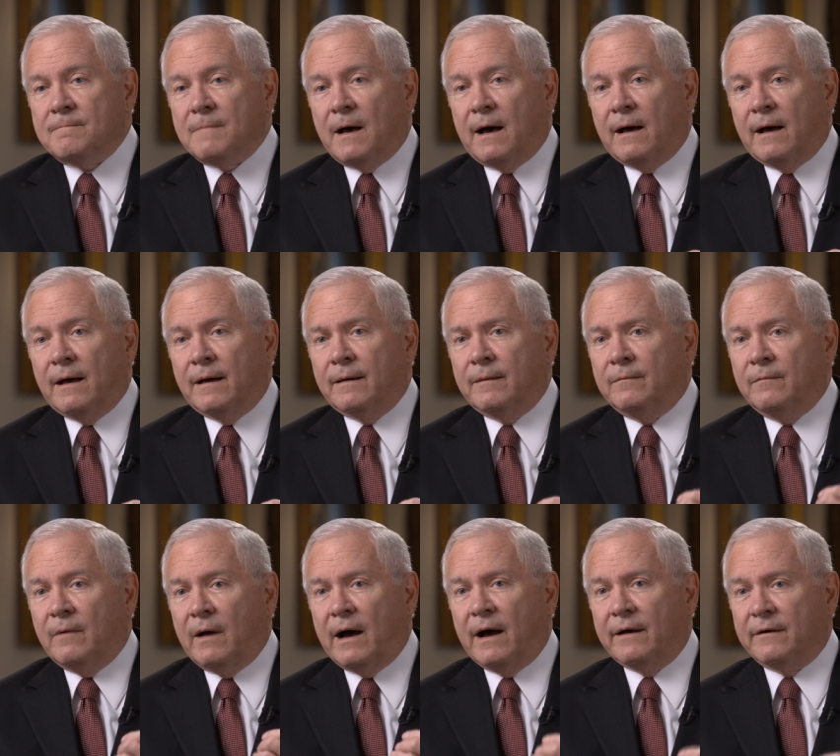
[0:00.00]
I
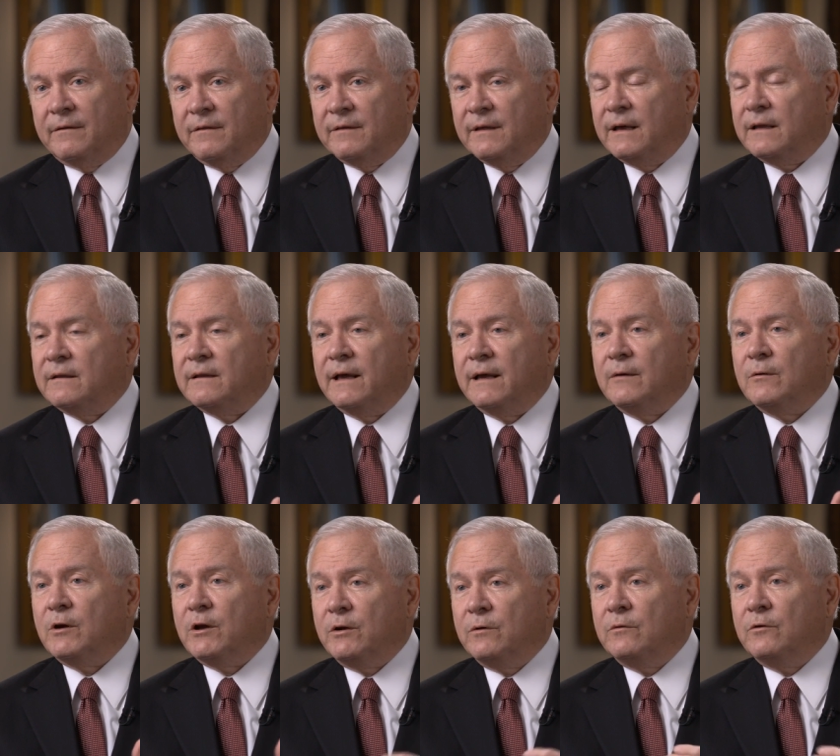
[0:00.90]
I think they
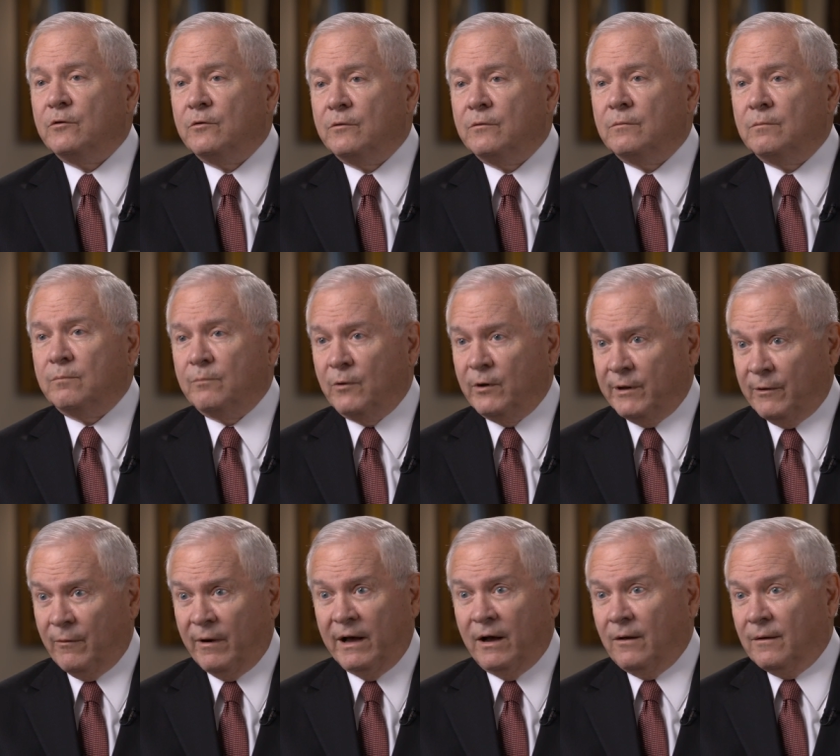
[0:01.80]
could do pretty
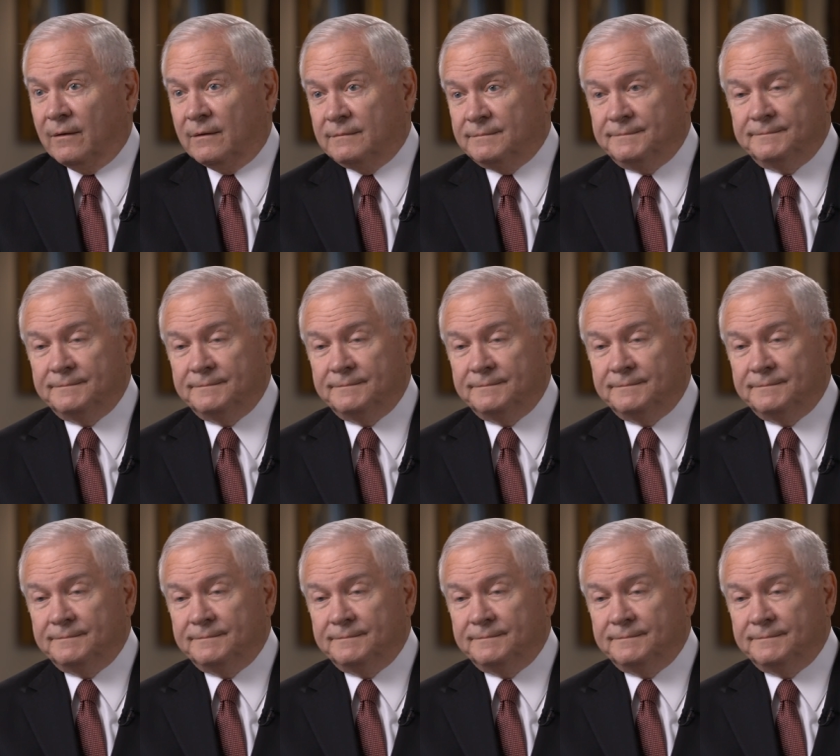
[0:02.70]
well.